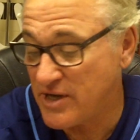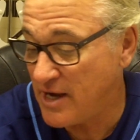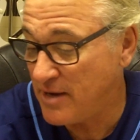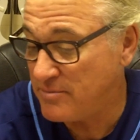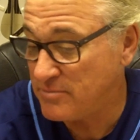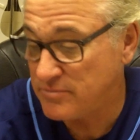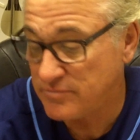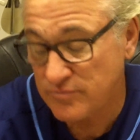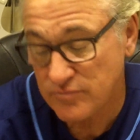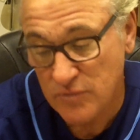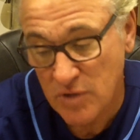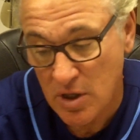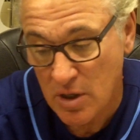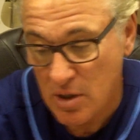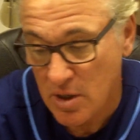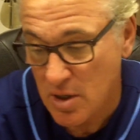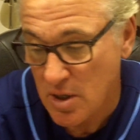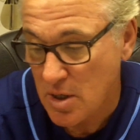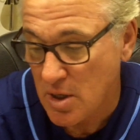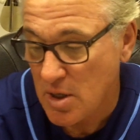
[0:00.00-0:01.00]
Same.
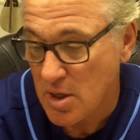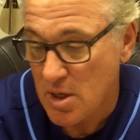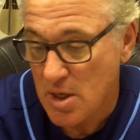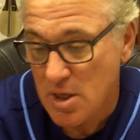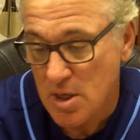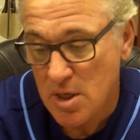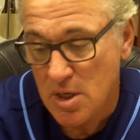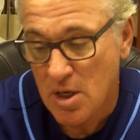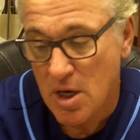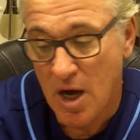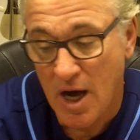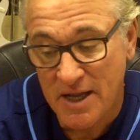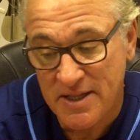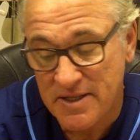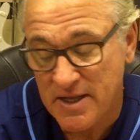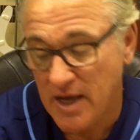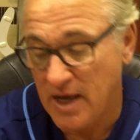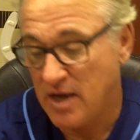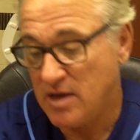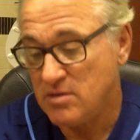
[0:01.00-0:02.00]

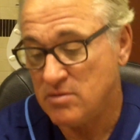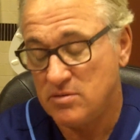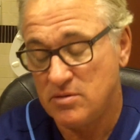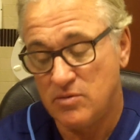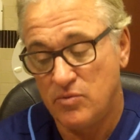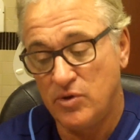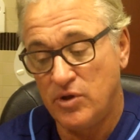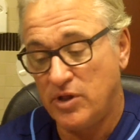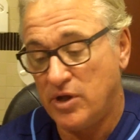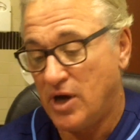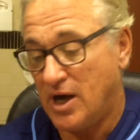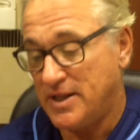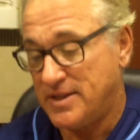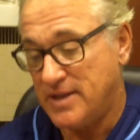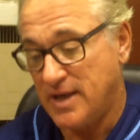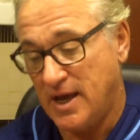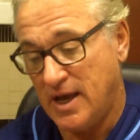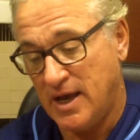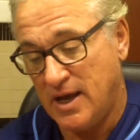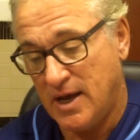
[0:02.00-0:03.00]
Hot day, really
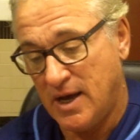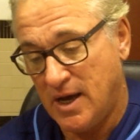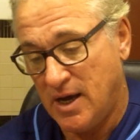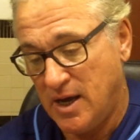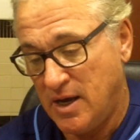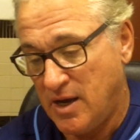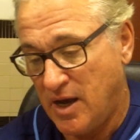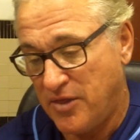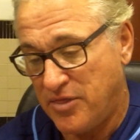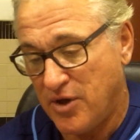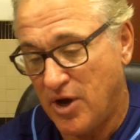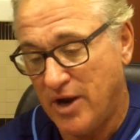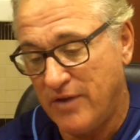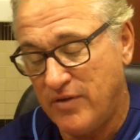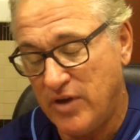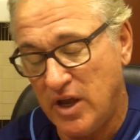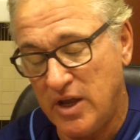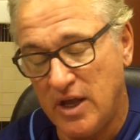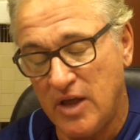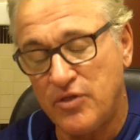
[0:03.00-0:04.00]
hot day. I thought
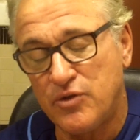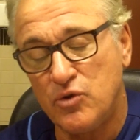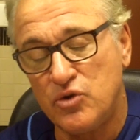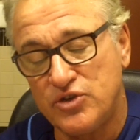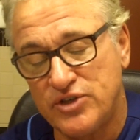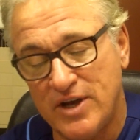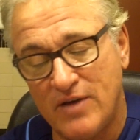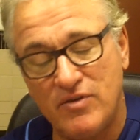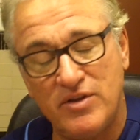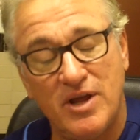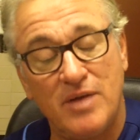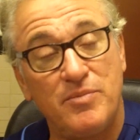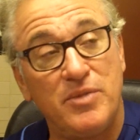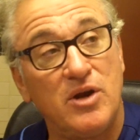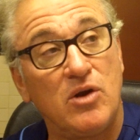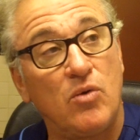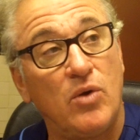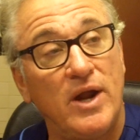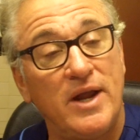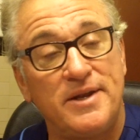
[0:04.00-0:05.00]
if he can get through 7, that'd
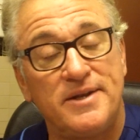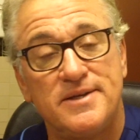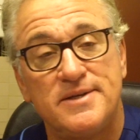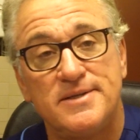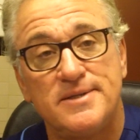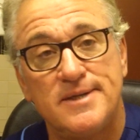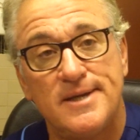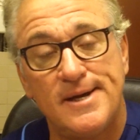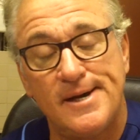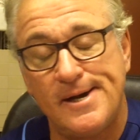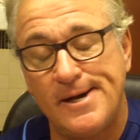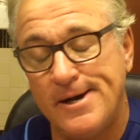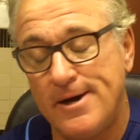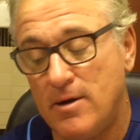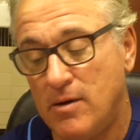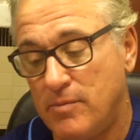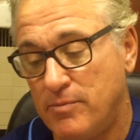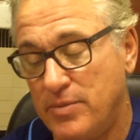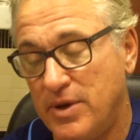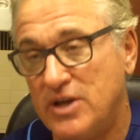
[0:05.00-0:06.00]
be great.
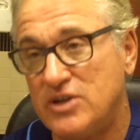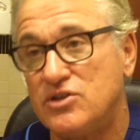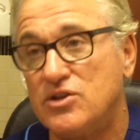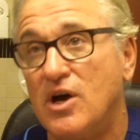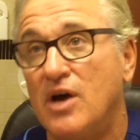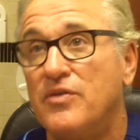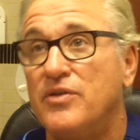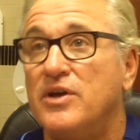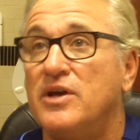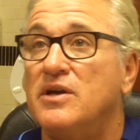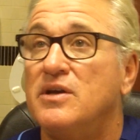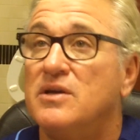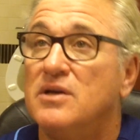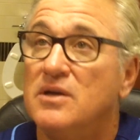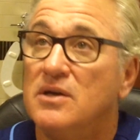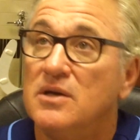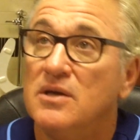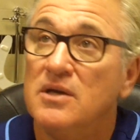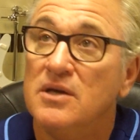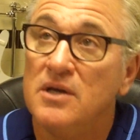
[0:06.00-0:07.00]
Based on the
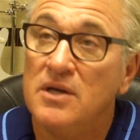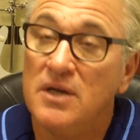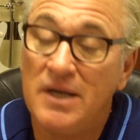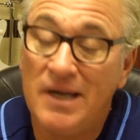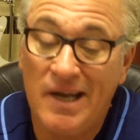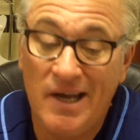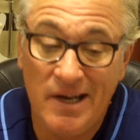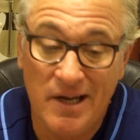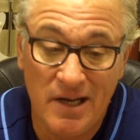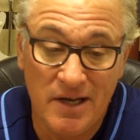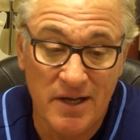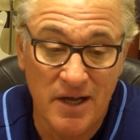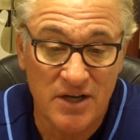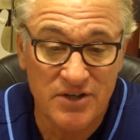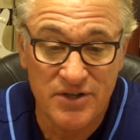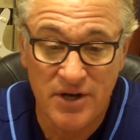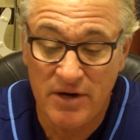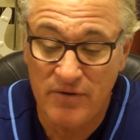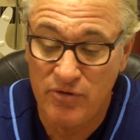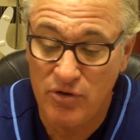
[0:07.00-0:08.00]
heat
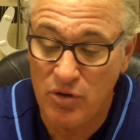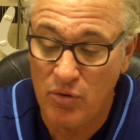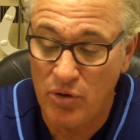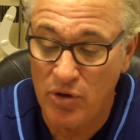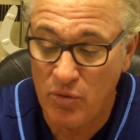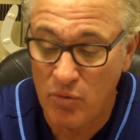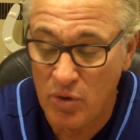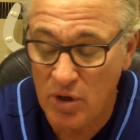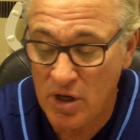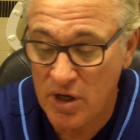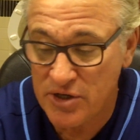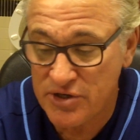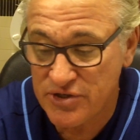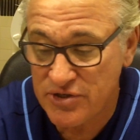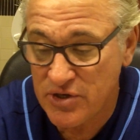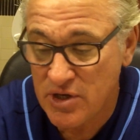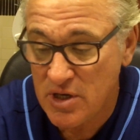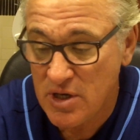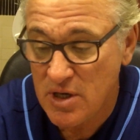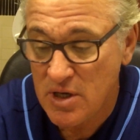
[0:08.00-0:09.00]
index, I don't even know what it
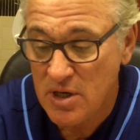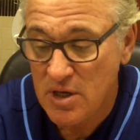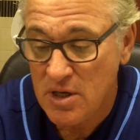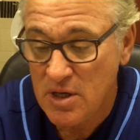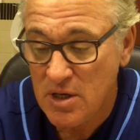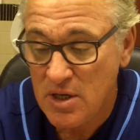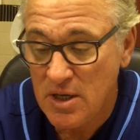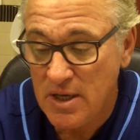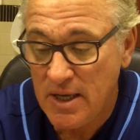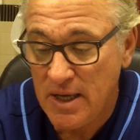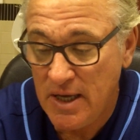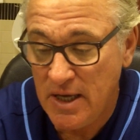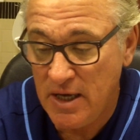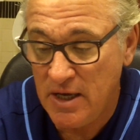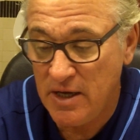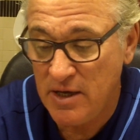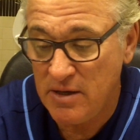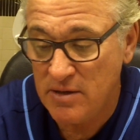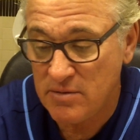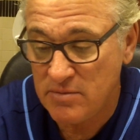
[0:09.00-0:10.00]
was.
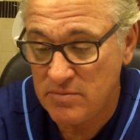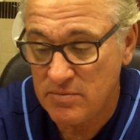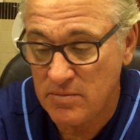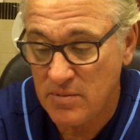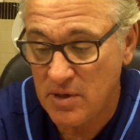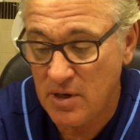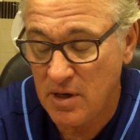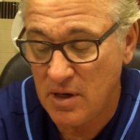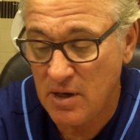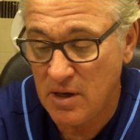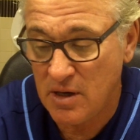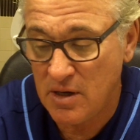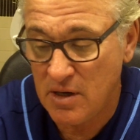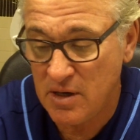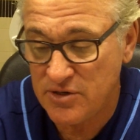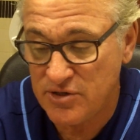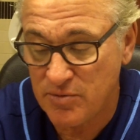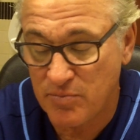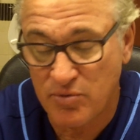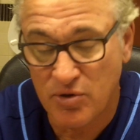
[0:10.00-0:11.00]
He,
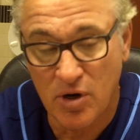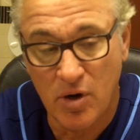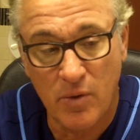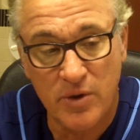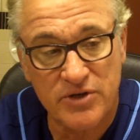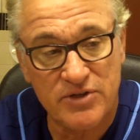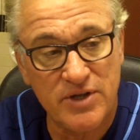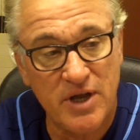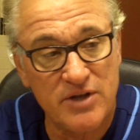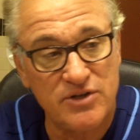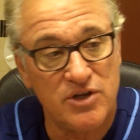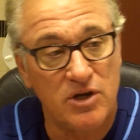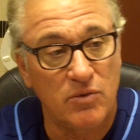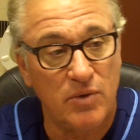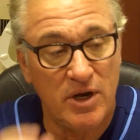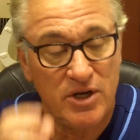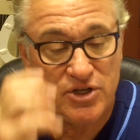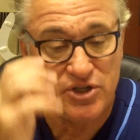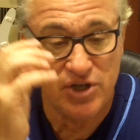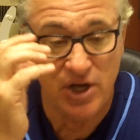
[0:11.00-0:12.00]
as a pro, he stays in
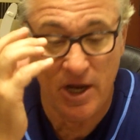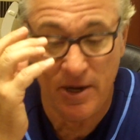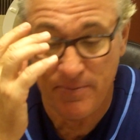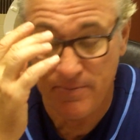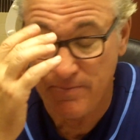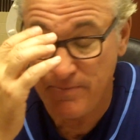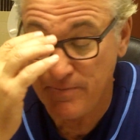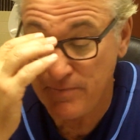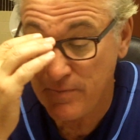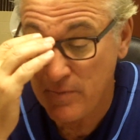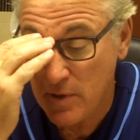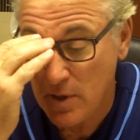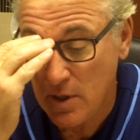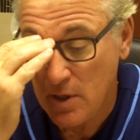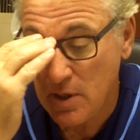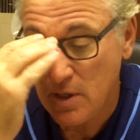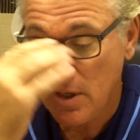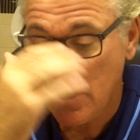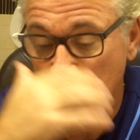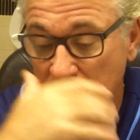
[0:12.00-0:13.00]
great shape.
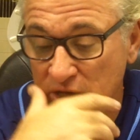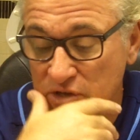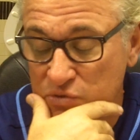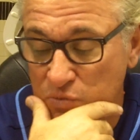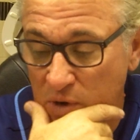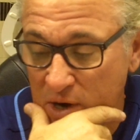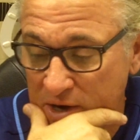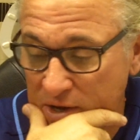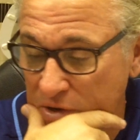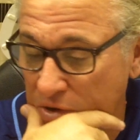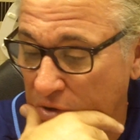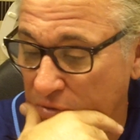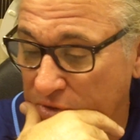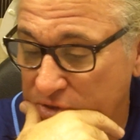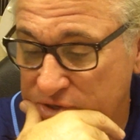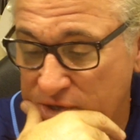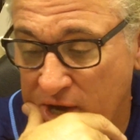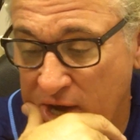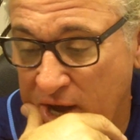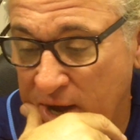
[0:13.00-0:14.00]
He's ready all
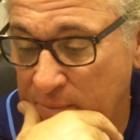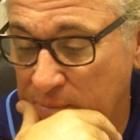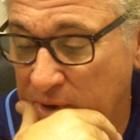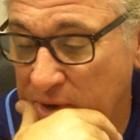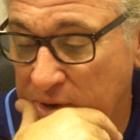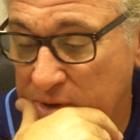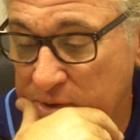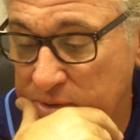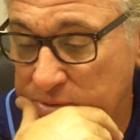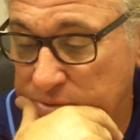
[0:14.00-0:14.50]
the time.